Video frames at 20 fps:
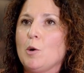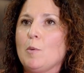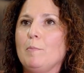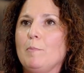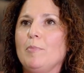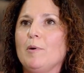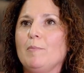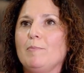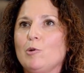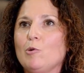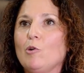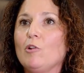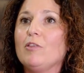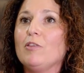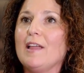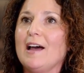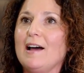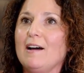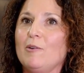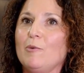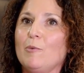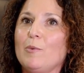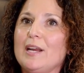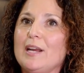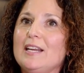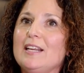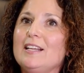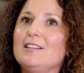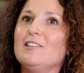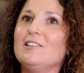But beyond that, we
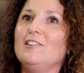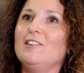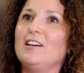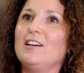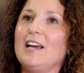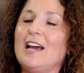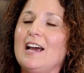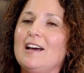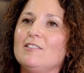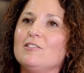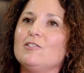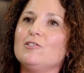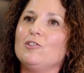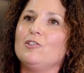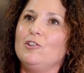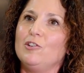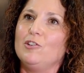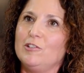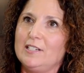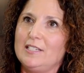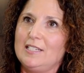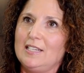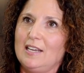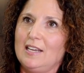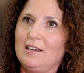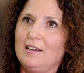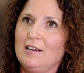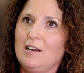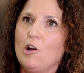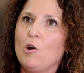need to look at
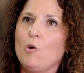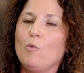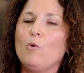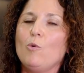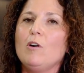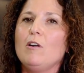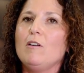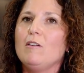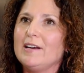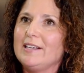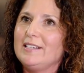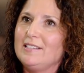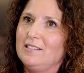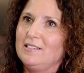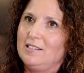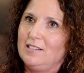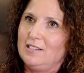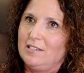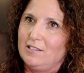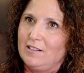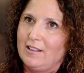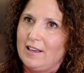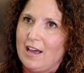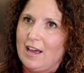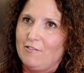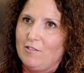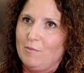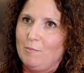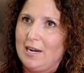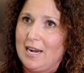security. What licenses do they
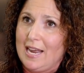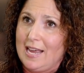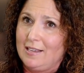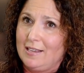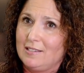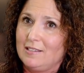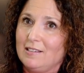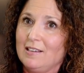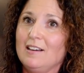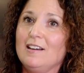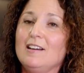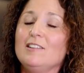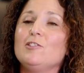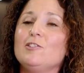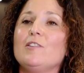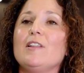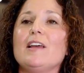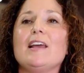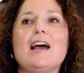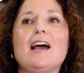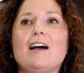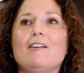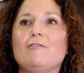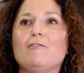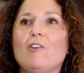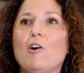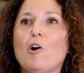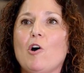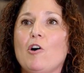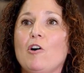have in place? Do they
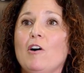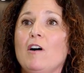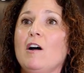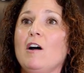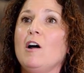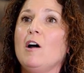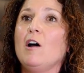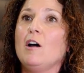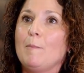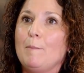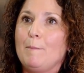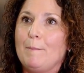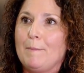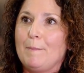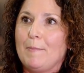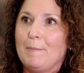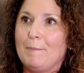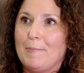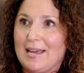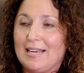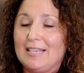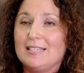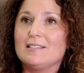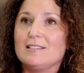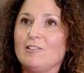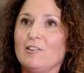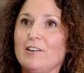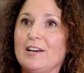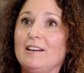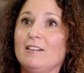have our
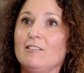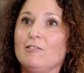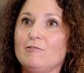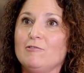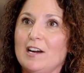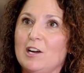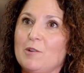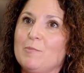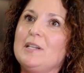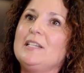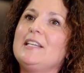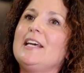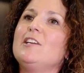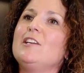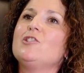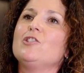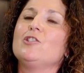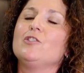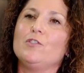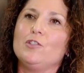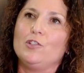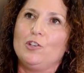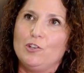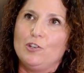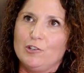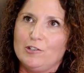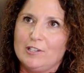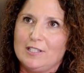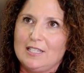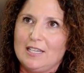baseline recommendations for
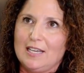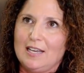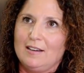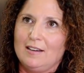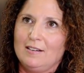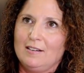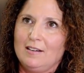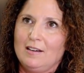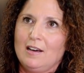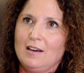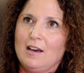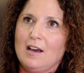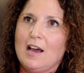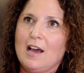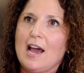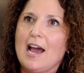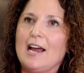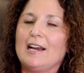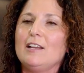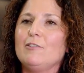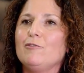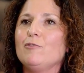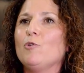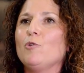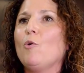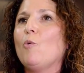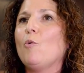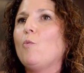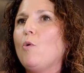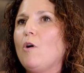security? And if
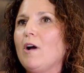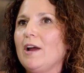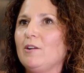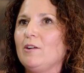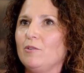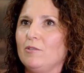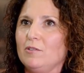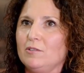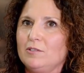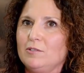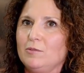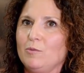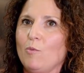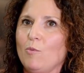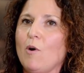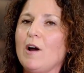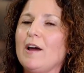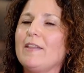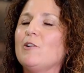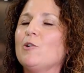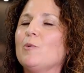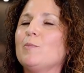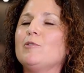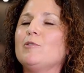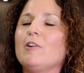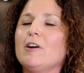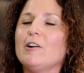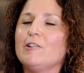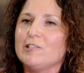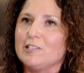not, why not? Why are they not
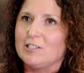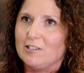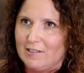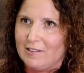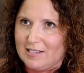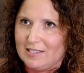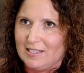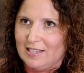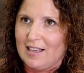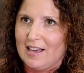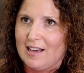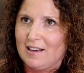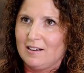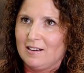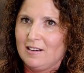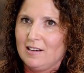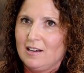prioritizing that?